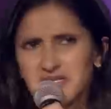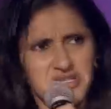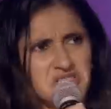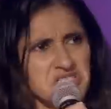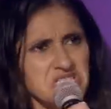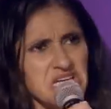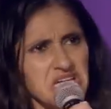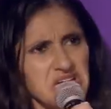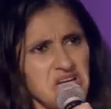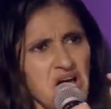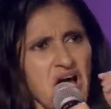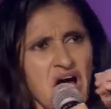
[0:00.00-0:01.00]
you're just like,
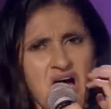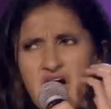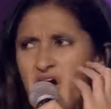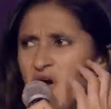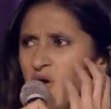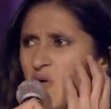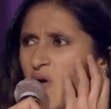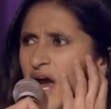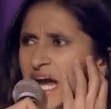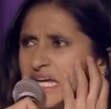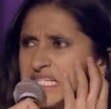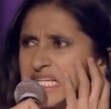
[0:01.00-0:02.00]
no,
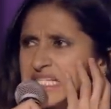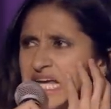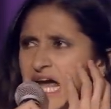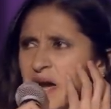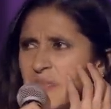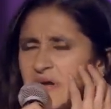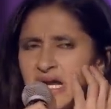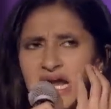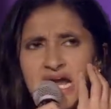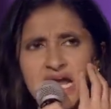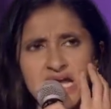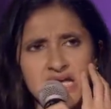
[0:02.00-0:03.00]
why is this
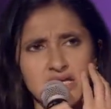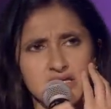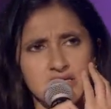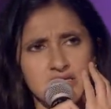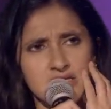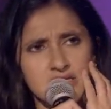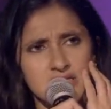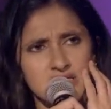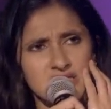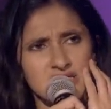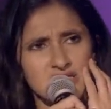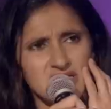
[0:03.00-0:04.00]
happening?
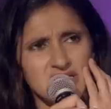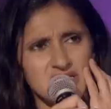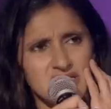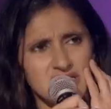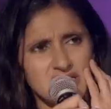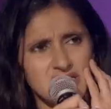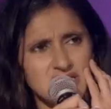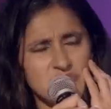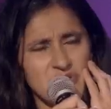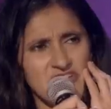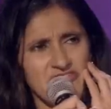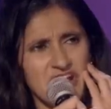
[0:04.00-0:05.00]
Is
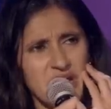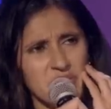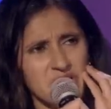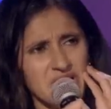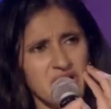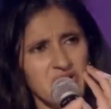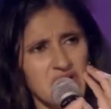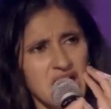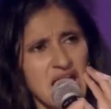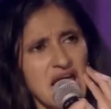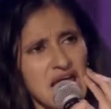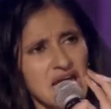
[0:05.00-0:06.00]
my family
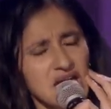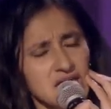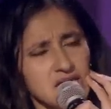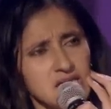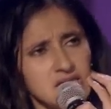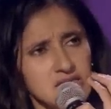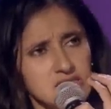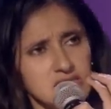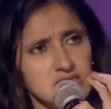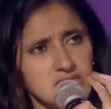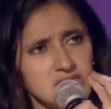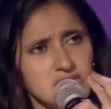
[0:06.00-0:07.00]
okay?
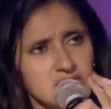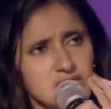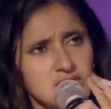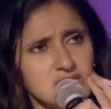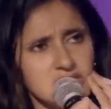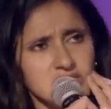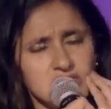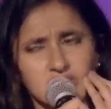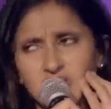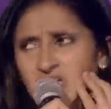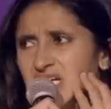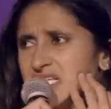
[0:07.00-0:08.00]

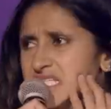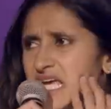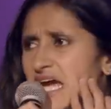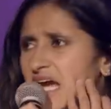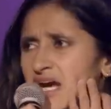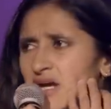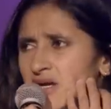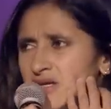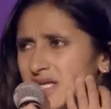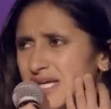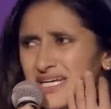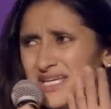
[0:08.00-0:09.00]
What is hair?
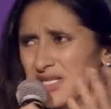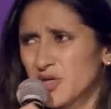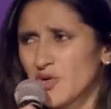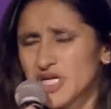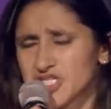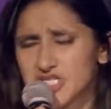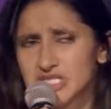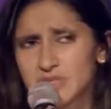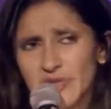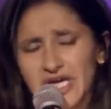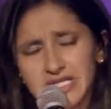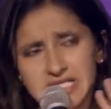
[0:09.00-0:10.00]
Like, none of the questions
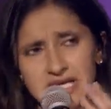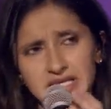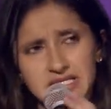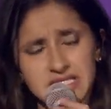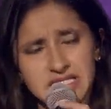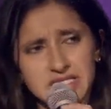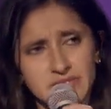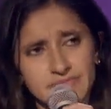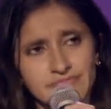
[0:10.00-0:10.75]
make sense.